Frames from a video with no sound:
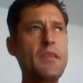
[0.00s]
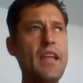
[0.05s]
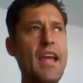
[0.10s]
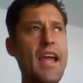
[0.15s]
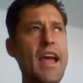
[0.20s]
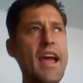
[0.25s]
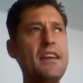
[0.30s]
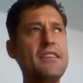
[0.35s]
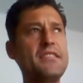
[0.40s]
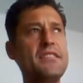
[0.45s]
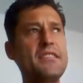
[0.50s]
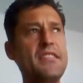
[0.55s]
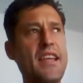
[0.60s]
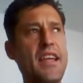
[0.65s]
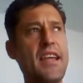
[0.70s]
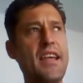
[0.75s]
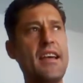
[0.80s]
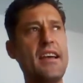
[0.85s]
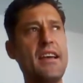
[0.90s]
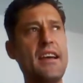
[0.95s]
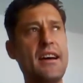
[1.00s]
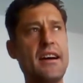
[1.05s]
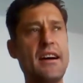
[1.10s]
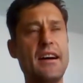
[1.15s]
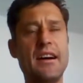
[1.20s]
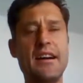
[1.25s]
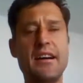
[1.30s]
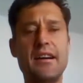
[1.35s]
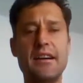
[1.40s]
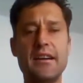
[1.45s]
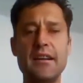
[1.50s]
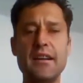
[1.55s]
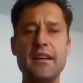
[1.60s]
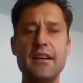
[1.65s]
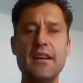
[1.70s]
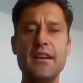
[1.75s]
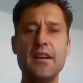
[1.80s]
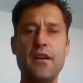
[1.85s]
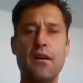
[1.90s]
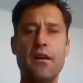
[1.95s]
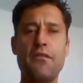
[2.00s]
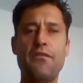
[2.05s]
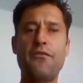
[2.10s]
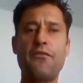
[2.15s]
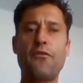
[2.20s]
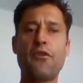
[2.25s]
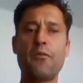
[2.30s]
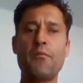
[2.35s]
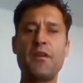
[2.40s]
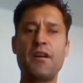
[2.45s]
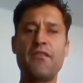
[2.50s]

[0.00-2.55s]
as a form